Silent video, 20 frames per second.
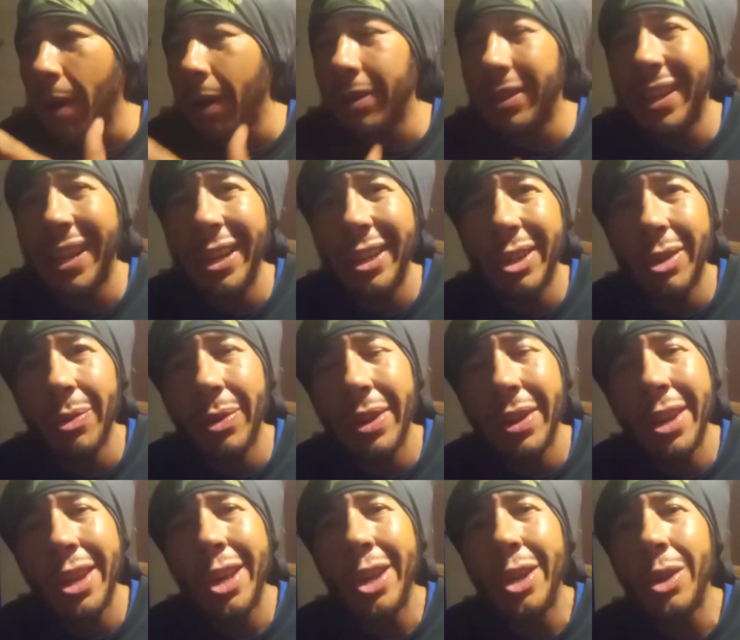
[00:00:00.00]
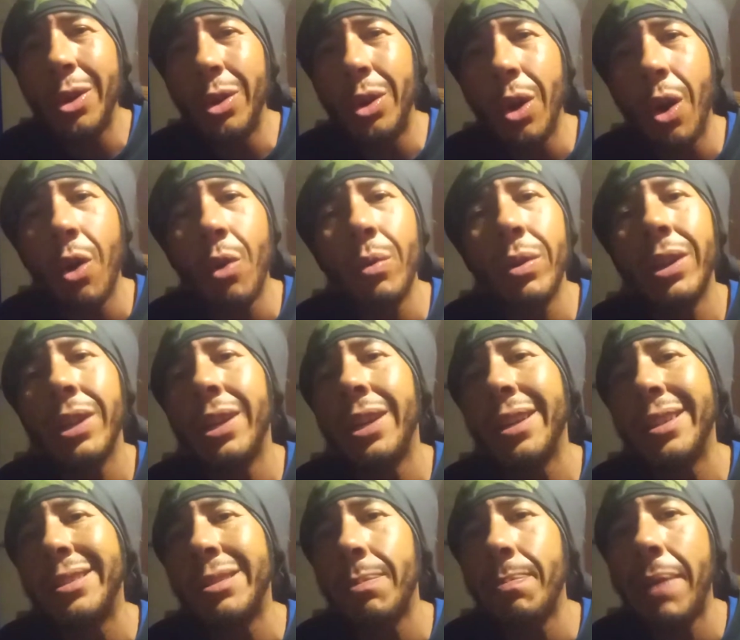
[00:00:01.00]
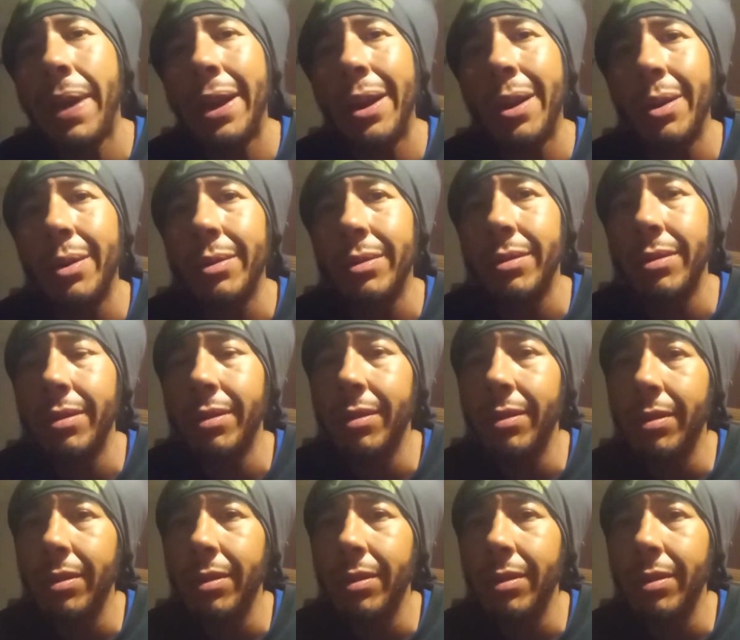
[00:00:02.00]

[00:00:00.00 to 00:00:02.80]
burnt hickory. You don't really get tomatoes.